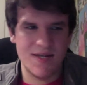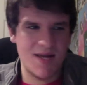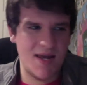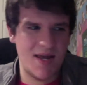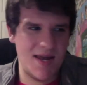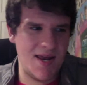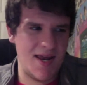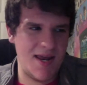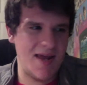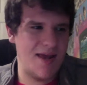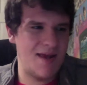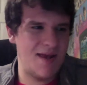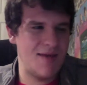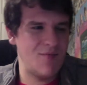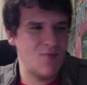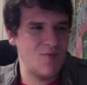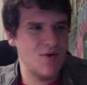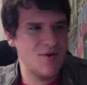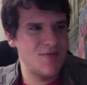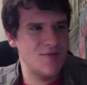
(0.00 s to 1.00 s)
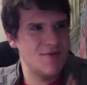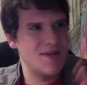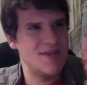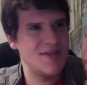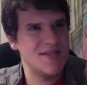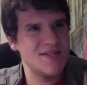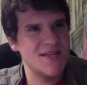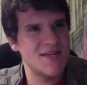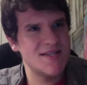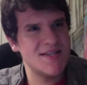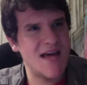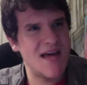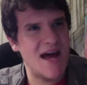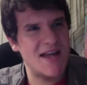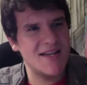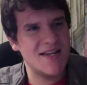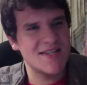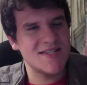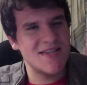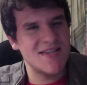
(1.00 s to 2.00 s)
And, and, and well, in the sense that
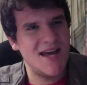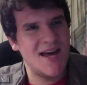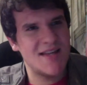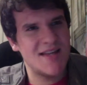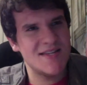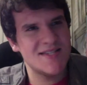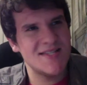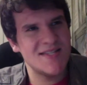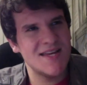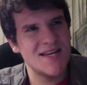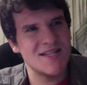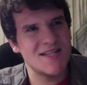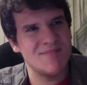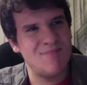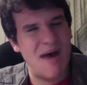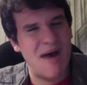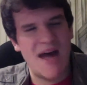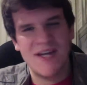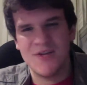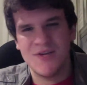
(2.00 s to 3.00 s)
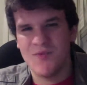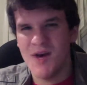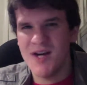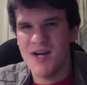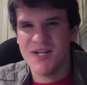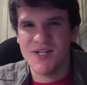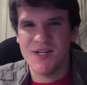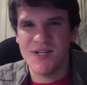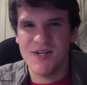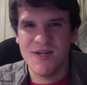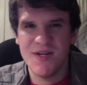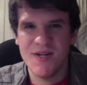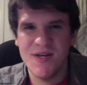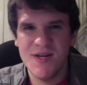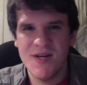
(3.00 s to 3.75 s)
I just I just think it's bad direction.